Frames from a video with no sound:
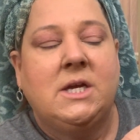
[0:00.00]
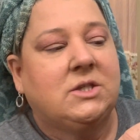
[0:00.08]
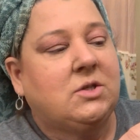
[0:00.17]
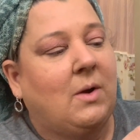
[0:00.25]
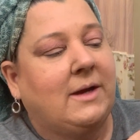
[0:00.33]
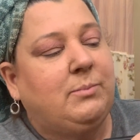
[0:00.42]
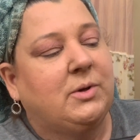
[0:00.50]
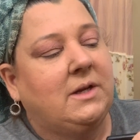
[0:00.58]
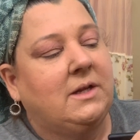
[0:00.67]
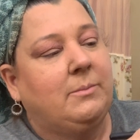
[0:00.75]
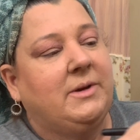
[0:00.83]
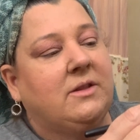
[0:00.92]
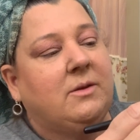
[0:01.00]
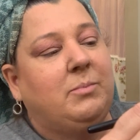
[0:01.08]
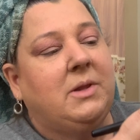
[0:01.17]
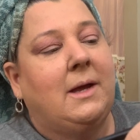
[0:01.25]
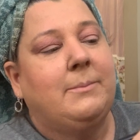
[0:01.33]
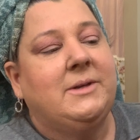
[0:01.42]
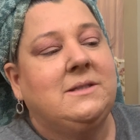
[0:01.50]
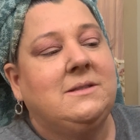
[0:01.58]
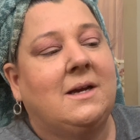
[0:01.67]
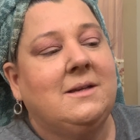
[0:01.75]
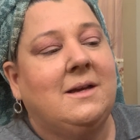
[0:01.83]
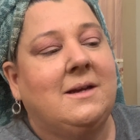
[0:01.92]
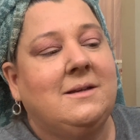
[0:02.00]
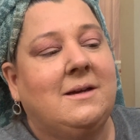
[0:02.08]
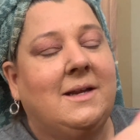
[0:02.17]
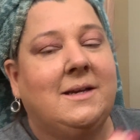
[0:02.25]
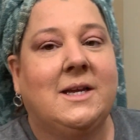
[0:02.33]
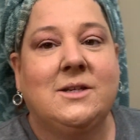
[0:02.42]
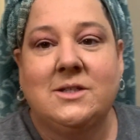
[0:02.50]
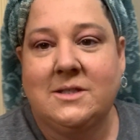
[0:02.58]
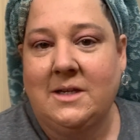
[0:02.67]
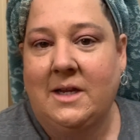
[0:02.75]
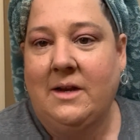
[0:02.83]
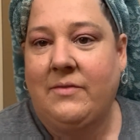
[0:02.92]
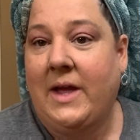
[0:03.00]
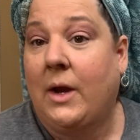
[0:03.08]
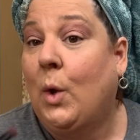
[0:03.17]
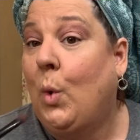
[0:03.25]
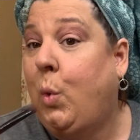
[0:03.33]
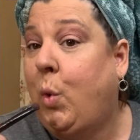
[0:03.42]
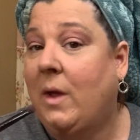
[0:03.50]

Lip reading: So I put a little bit of the plum and dot, dot, dot, just a little of that,